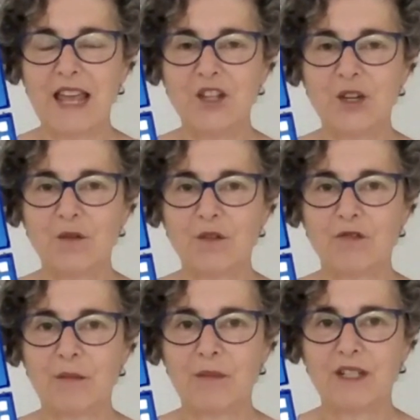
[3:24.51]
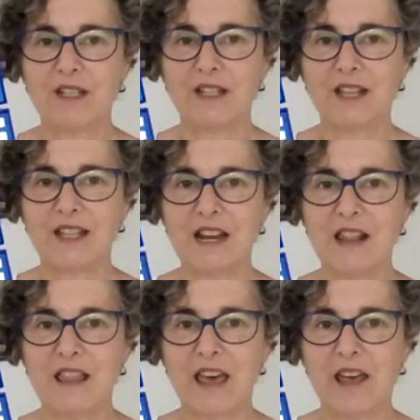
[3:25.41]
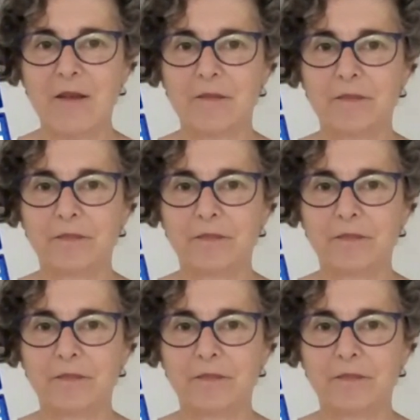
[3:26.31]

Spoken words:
each of the remedies that's in there